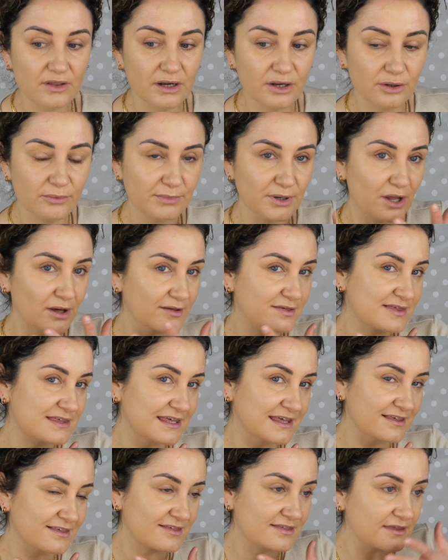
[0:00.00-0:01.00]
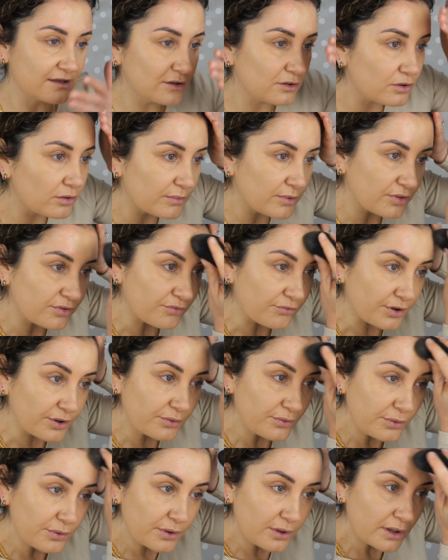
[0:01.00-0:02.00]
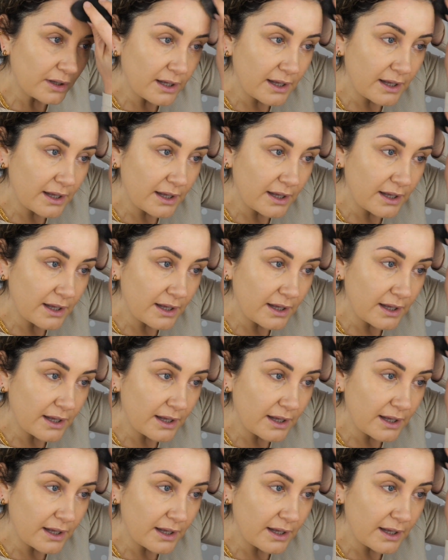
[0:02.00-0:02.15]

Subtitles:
luminosity is still coming through.